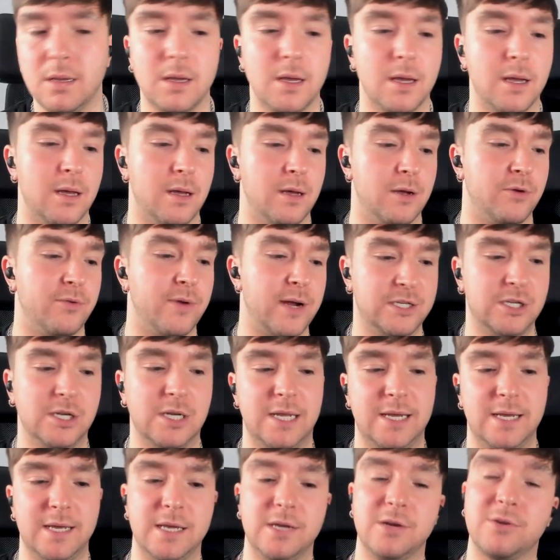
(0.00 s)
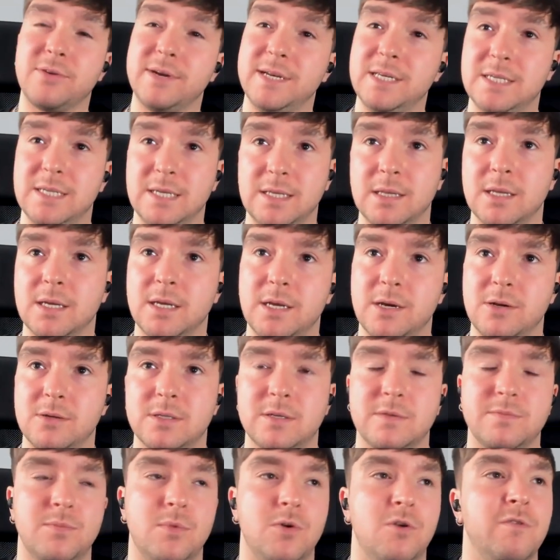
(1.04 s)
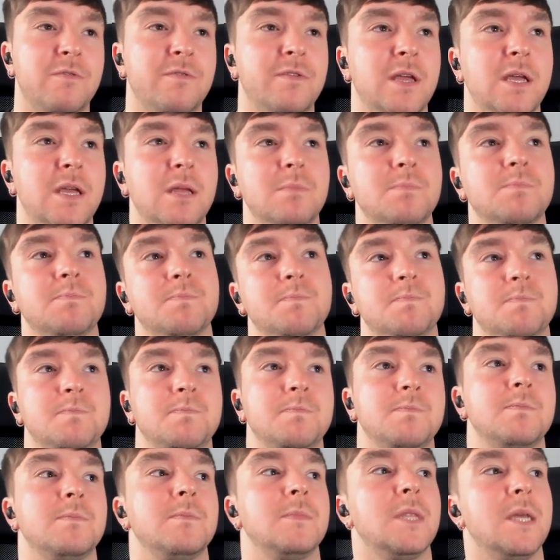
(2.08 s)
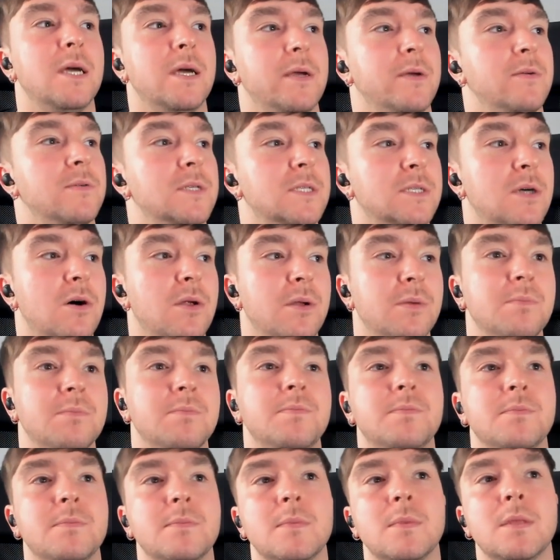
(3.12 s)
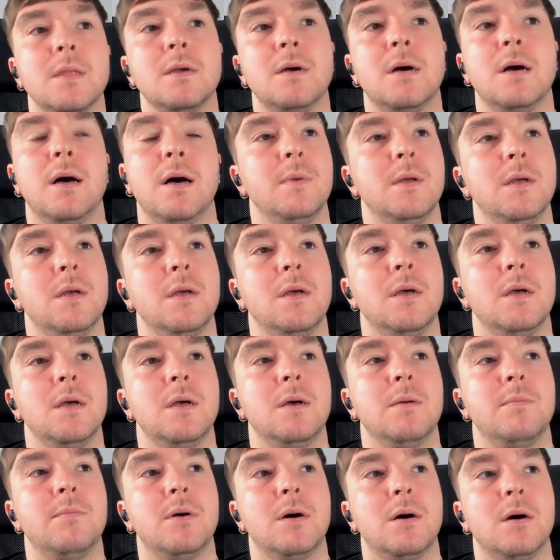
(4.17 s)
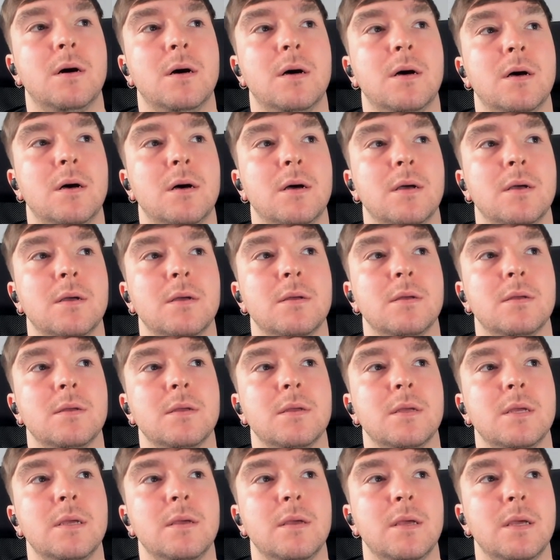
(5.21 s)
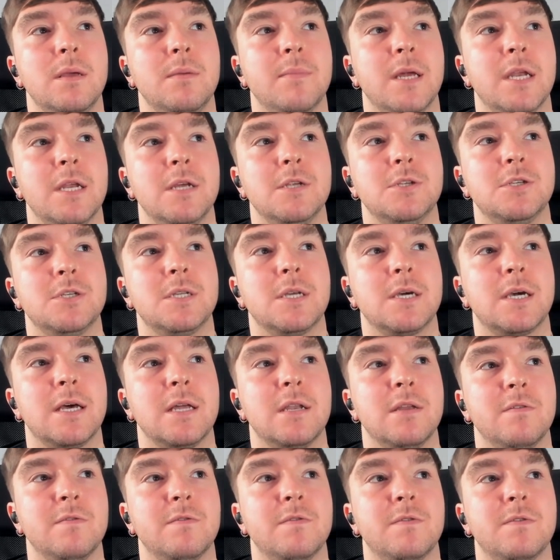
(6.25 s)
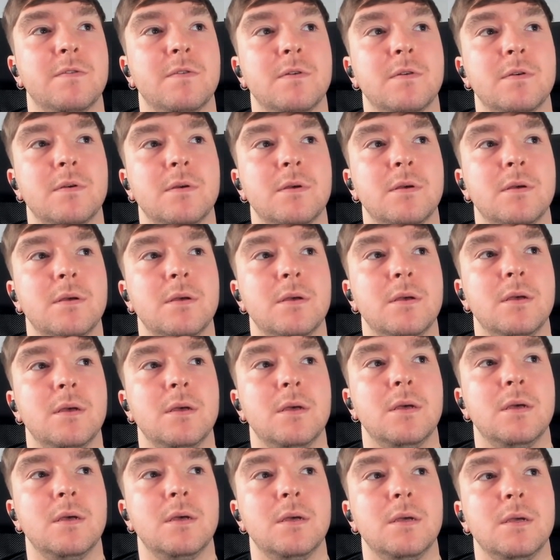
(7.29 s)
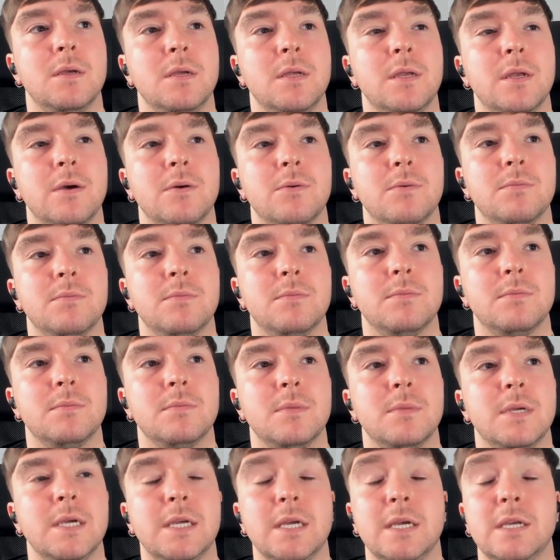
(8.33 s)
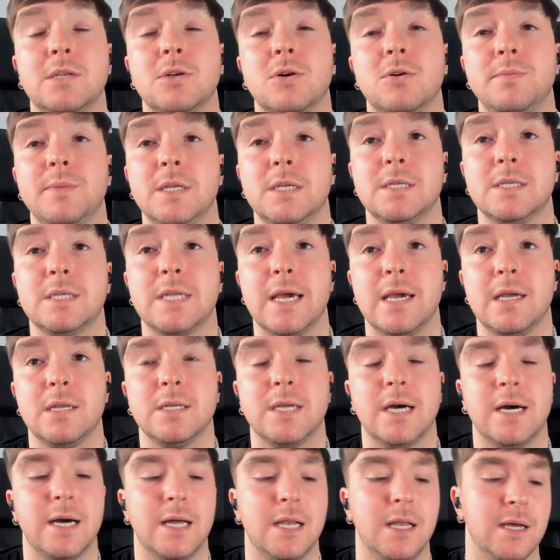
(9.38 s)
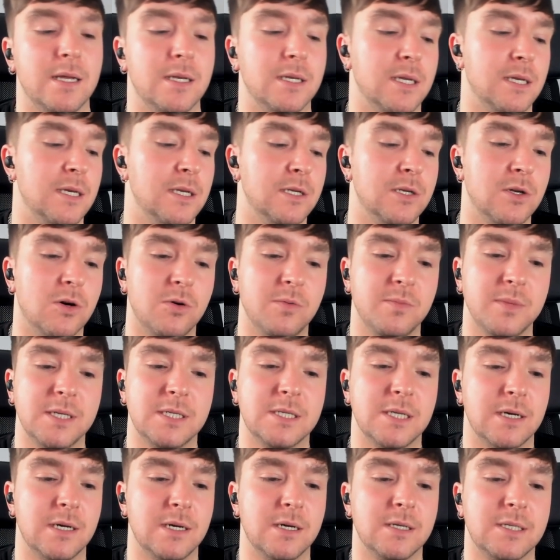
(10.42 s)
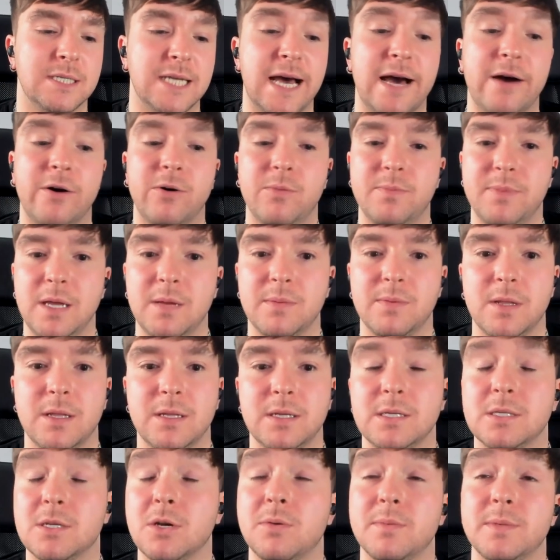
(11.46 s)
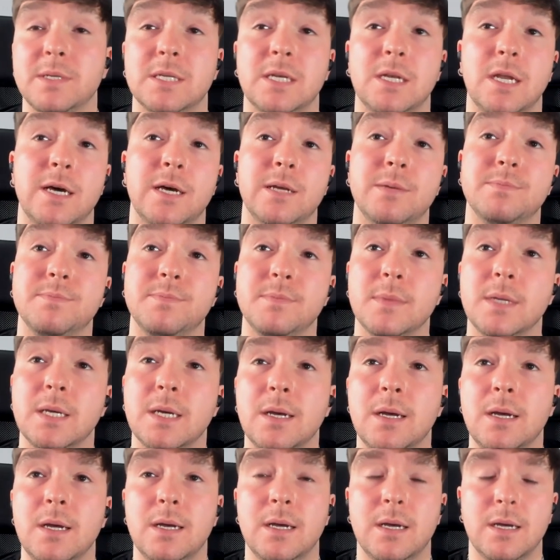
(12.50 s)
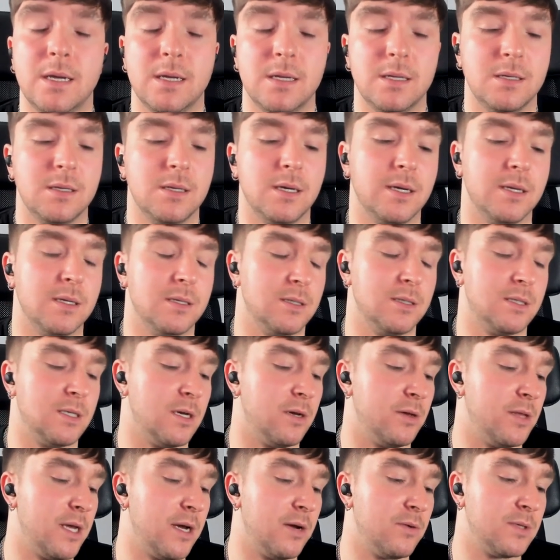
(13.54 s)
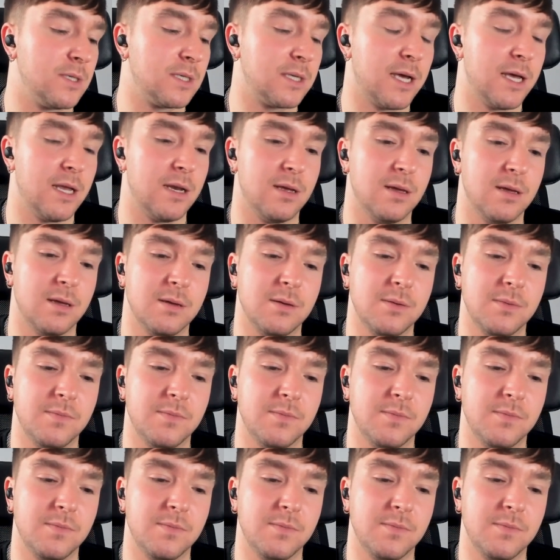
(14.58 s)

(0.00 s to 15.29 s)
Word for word: uh, gradually increasing the dose of morphine that he was on, but. uh he, he managed to kind of, you know, he, he told me to stay in Thailand and he told me to to help people and he told me to learn, and and so that was kind of